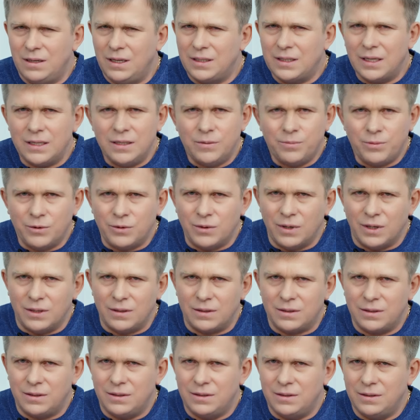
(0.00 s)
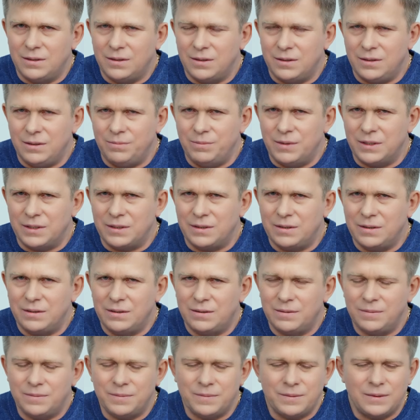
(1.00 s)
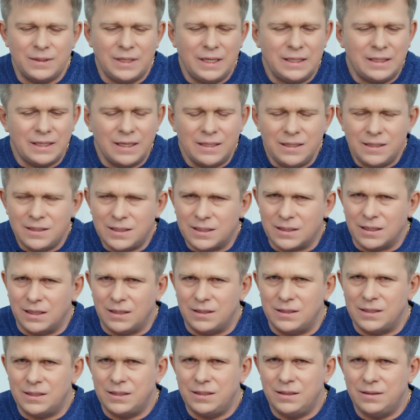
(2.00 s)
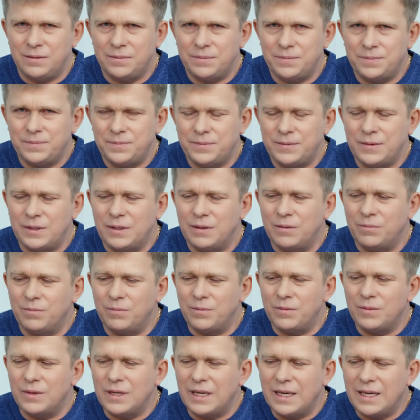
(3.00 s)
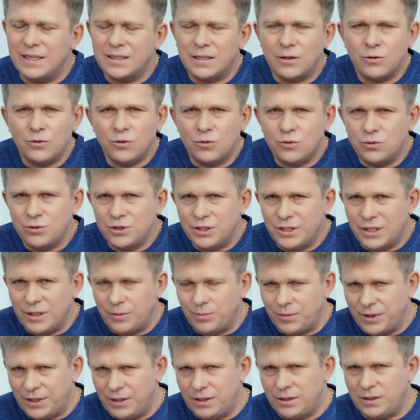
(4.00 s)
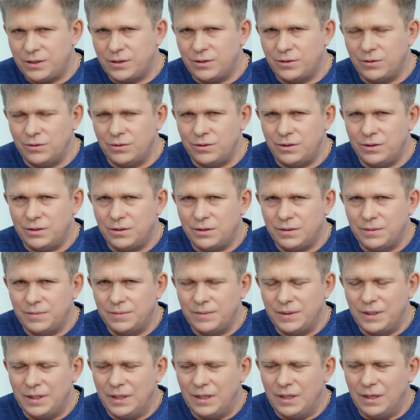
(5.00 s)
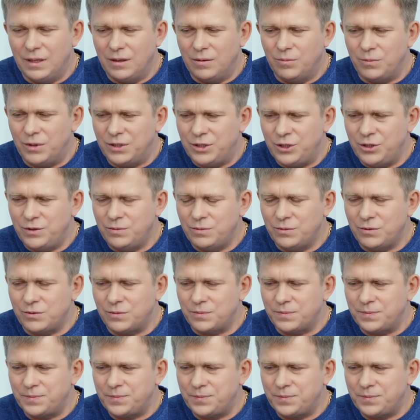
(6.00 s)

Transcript: It's not fear-mongering, guys. It's not fairy tales. This is already happening. Why?